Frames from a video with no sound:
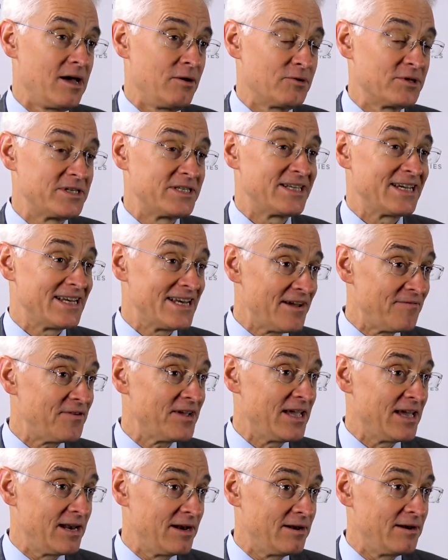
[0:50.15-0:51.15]
What's
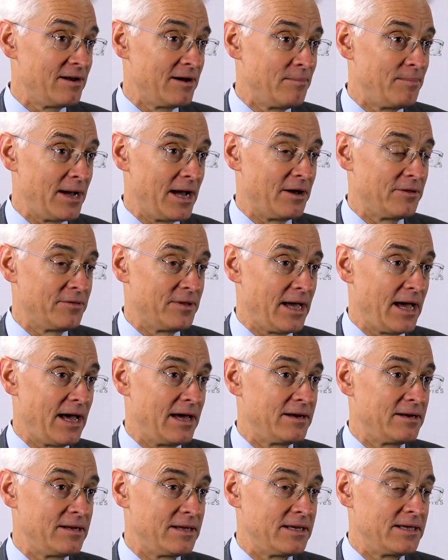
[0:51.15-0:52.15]
significant about
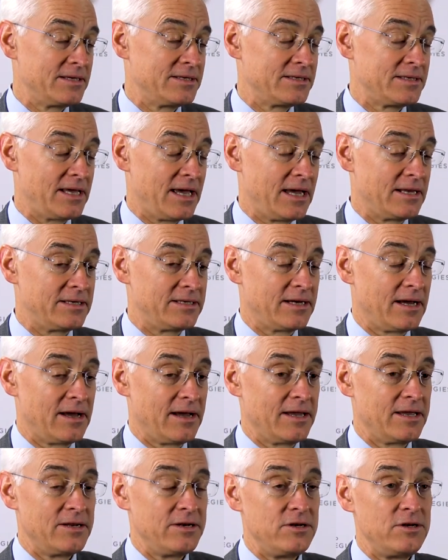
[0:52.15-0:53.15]
that is
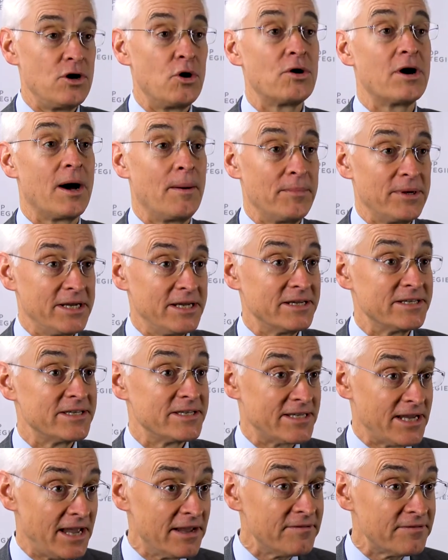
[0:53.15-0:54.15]
that no company is
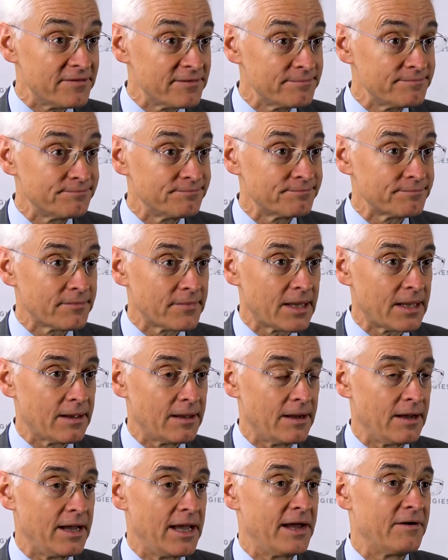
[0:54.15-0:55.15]
safe.
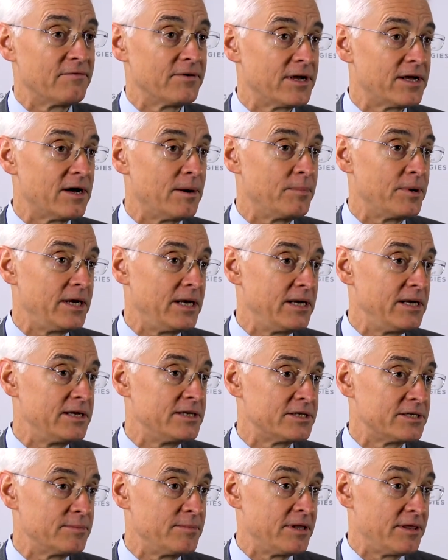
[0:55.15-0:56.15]
Every company
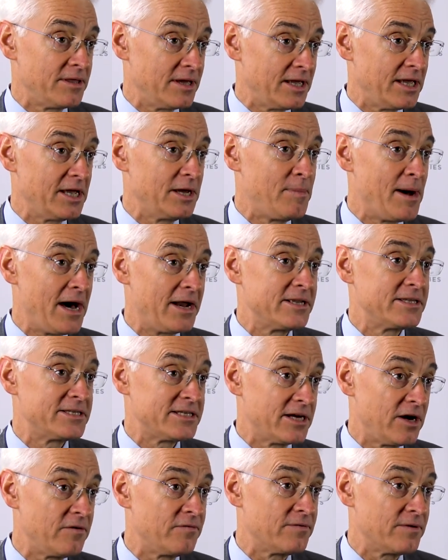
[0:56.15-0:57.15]
needs to be thinking about
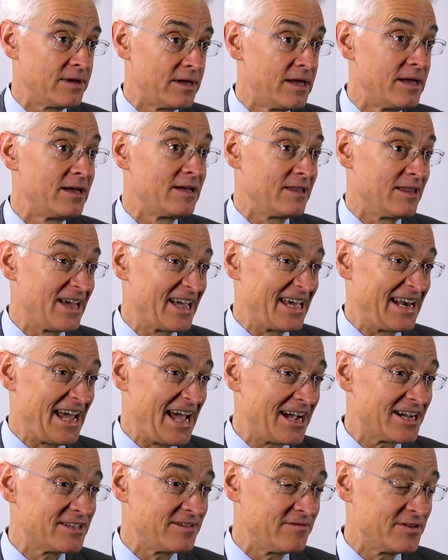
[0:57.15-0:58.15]
itself like an
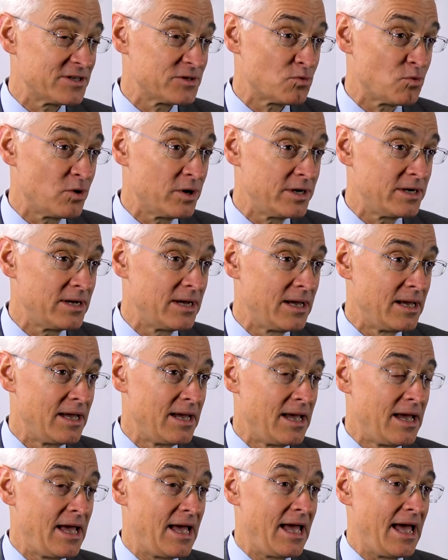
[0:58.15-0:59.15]
activist would.
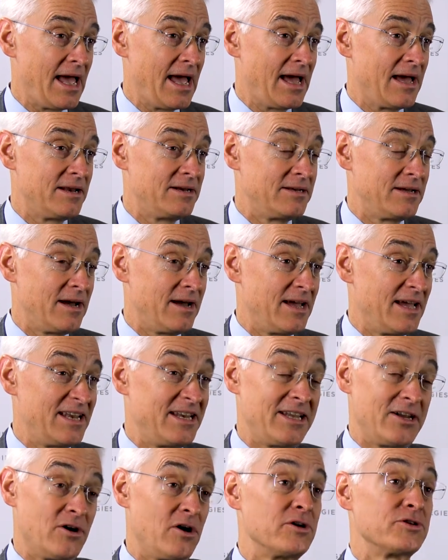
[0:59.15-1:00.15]
And
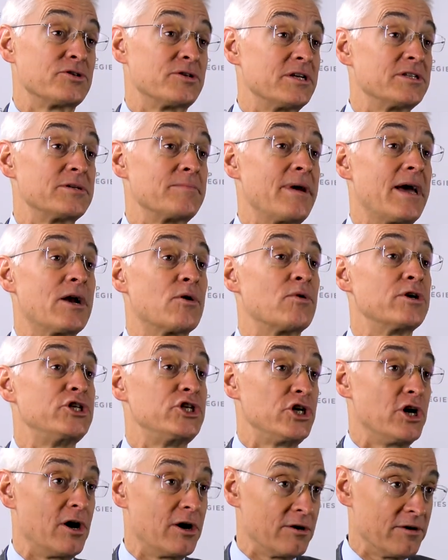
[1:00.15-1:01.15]
it also doesn't matter what
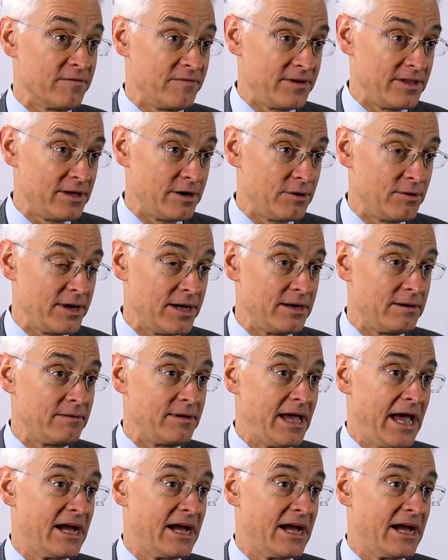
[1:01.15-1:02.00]
geography they're in.